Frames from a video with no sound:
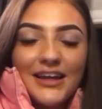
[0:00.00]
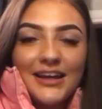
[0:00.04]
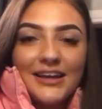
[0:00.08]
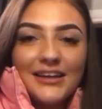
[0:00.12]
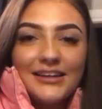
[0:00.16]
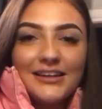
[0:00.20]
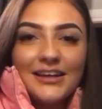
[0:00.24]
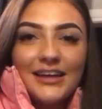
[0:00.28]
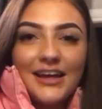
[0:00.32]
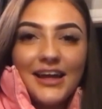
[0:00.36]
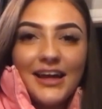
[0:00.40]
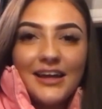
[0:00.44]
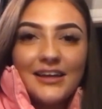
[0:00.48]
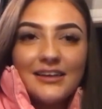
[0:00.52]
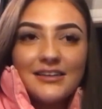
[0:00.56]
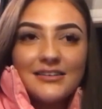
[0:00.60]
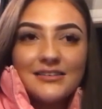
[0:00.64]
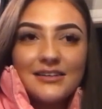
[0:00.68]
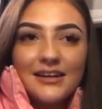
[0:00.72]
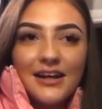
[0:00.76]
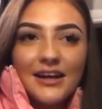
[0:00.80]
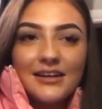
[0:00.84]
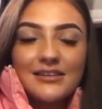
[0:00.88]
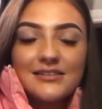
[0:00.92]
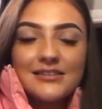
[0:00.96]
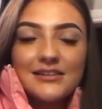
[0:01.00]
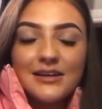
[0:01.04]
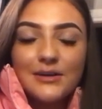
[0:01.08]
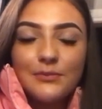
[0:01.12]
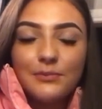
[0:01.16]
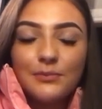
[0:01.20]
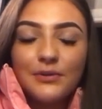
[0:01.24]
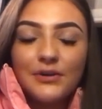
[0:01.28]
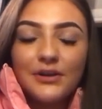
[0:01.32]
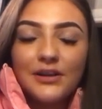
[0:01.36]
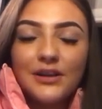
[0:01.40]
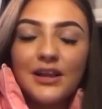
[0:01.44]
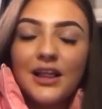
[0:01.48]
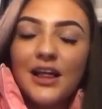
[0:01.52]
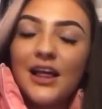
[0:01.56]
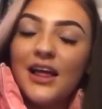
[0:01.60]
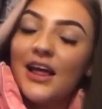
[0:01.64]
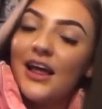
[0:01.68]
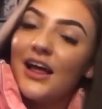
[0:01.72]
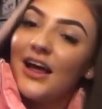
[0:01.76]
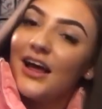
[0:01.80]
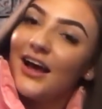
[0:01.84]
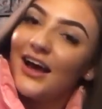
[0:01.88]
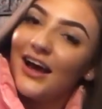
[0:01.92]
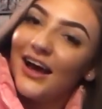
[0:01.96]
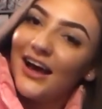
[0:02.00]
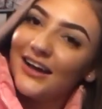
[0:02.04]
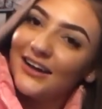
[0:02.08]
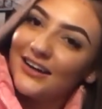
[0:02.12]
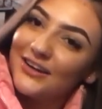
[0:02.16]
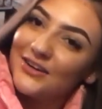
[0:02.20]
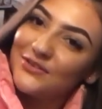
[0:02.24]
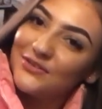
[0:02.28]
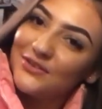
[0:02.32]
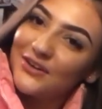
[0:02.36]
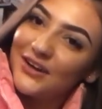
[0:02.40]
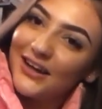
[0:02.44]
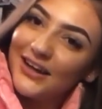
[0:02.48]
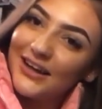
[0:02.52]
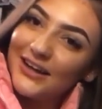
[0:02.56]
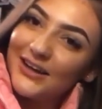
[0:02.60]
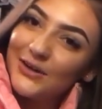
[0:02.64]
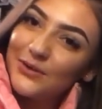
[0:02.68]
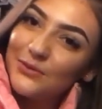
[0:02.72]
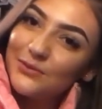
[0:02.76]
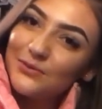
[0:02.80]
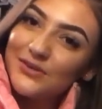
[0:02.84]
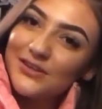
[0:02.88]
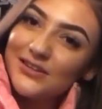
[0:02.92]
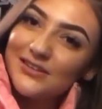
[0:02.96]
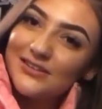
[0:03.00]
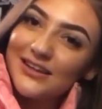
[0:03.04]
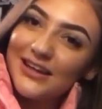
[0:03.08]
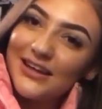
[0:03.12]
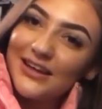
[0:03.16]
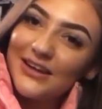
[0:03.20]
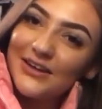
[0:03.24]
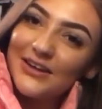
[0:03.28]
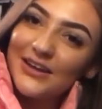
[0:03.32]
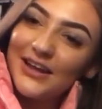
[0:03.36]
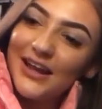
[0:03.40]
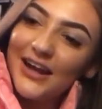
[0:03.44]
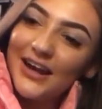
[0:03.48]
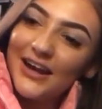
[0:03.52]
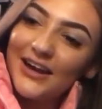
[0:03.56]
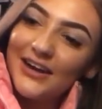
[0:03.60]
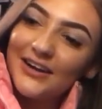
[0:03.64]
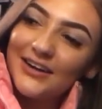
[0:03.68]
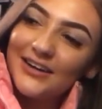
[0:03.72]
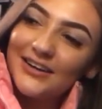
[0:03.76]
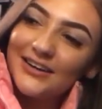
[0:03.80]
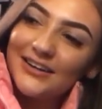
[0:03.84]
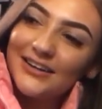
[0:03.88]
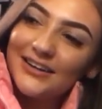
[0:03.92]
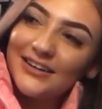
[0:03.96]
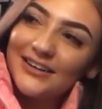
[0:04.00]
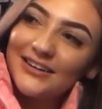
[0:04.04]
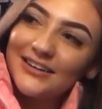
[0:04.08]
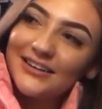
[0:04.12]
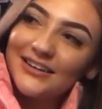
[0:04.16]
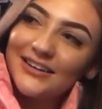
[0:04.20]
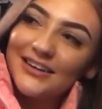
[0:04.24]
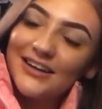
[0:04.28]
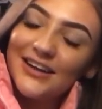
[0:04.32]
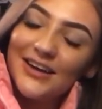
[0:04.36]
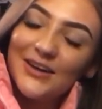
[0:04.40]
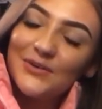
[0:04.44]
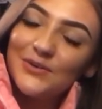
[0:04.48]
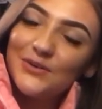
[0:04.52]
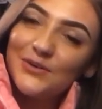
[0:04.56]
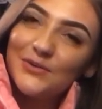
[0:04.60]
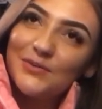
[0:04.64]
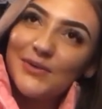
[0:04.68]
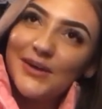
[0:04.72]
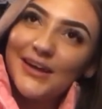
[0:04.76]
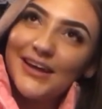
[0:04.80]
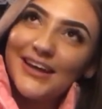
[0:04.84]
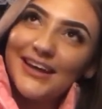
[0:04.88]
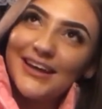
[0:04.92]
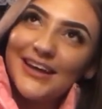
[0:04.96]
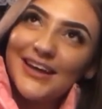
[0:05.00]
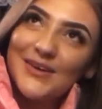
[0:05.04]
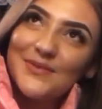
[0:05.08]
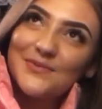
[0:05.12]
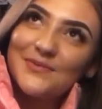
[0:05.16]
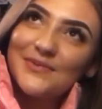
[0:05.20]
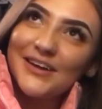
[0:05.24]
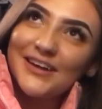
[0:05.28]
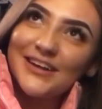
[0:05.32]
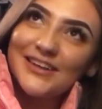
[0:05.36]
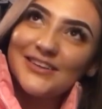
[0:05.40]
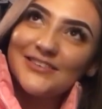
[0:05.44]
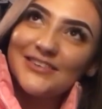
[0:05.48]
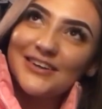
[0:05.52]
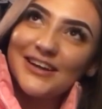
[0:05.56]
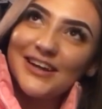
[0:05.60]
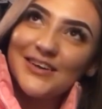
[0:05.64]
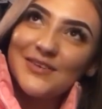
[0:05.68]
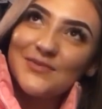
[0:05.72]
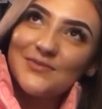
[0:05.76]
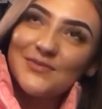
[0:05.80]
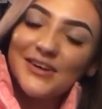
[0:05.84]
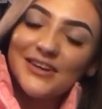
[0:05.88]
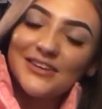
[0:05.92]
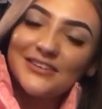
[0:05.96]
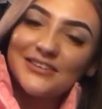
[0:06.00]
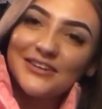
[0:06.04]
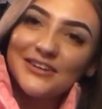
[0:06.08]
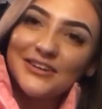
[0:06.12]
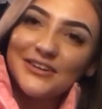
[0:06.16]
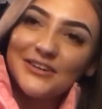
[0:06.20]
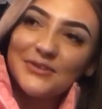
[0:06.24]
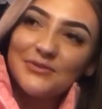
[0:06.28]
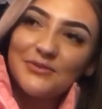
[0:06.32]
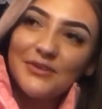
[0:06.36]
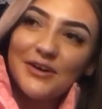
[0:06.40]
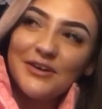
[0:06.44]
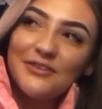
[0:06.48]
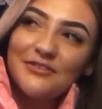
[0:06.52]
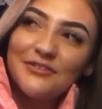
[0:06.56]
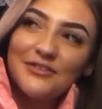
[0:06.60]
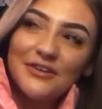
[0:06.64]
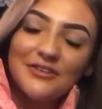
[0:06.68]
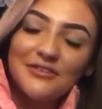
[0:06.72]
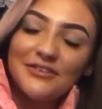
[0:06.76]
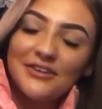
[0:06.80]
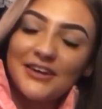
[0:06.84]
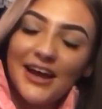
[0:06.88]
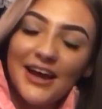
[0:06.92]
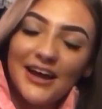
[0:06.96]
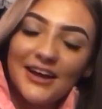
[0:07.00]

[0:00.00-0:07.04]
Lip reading: NTAs next April, and I really hope to see you there. It would be a big dream, as you're my favorite